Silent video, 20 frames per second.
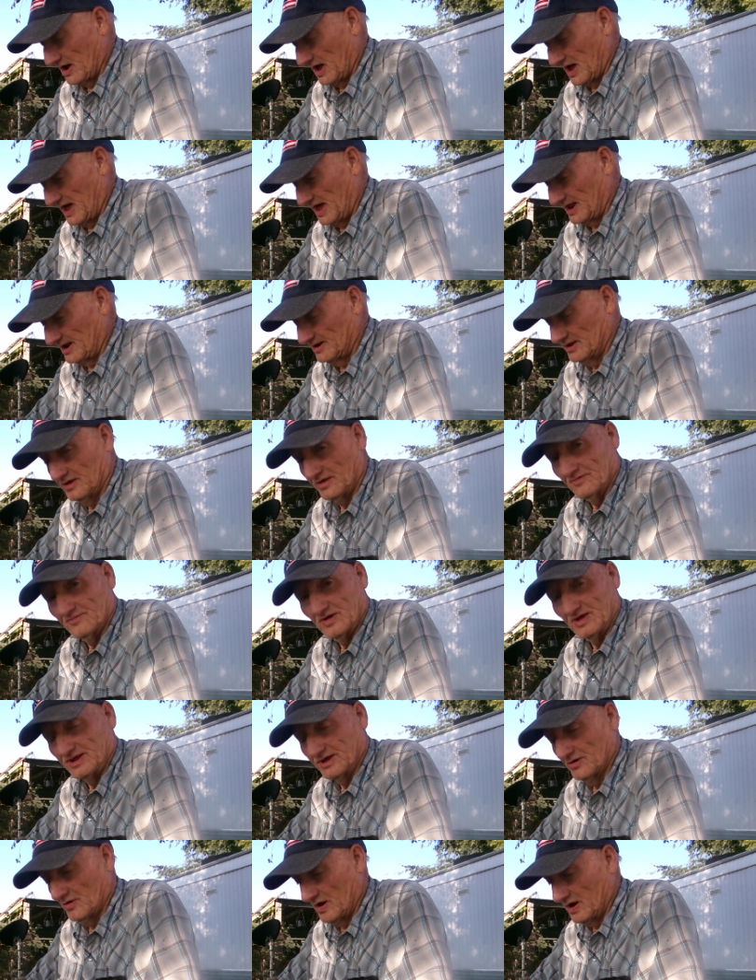I had another
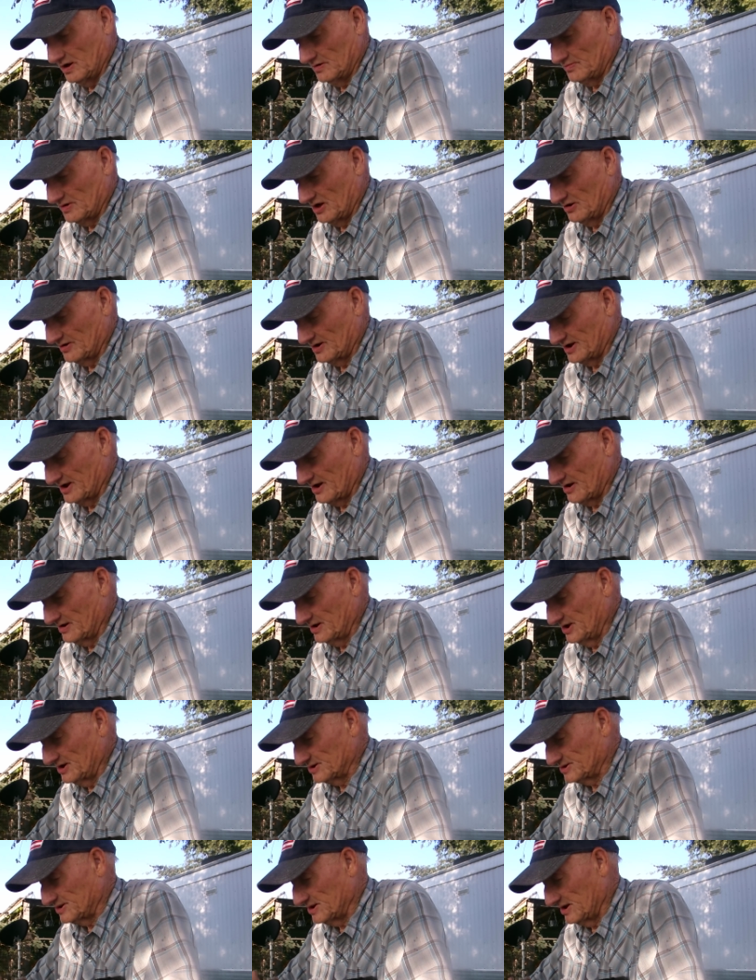video I uploaded there
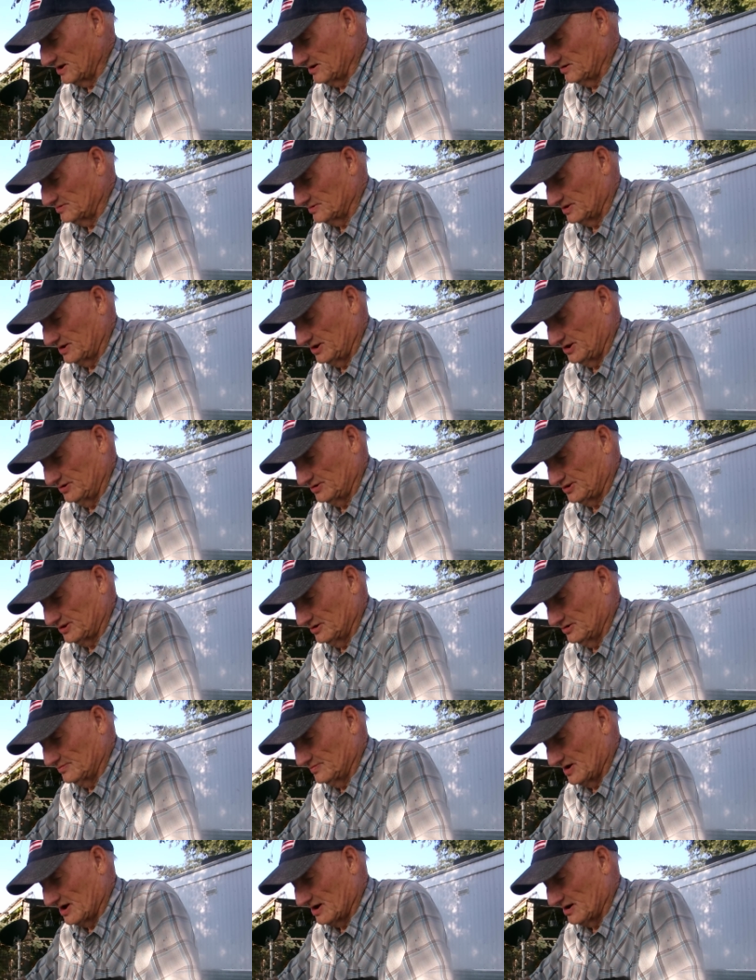yesterday on
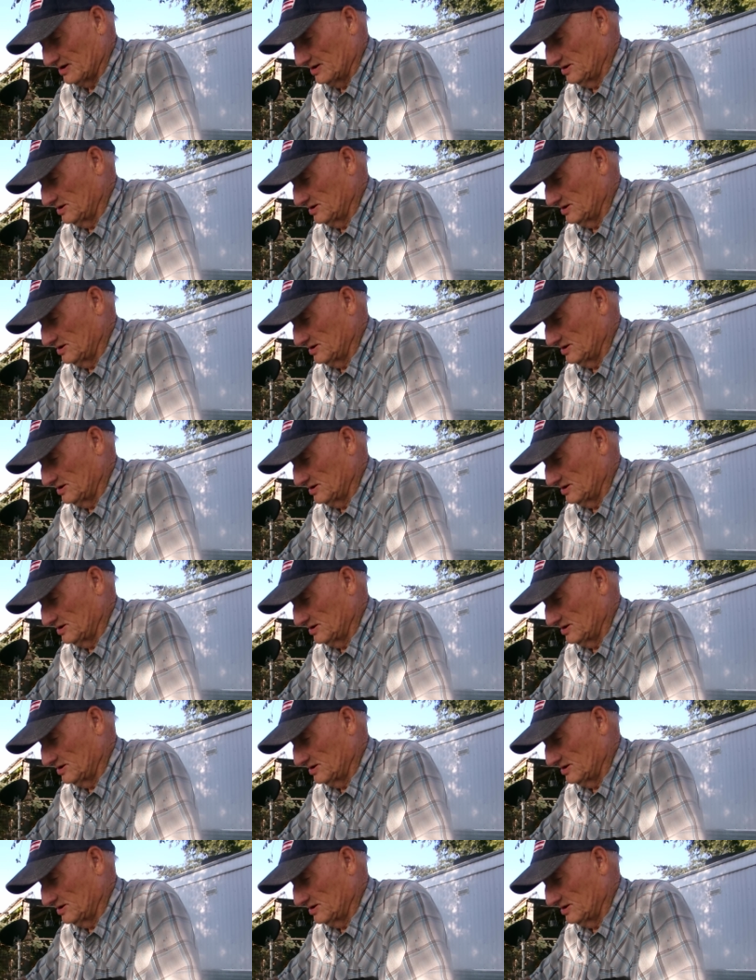YouTube there.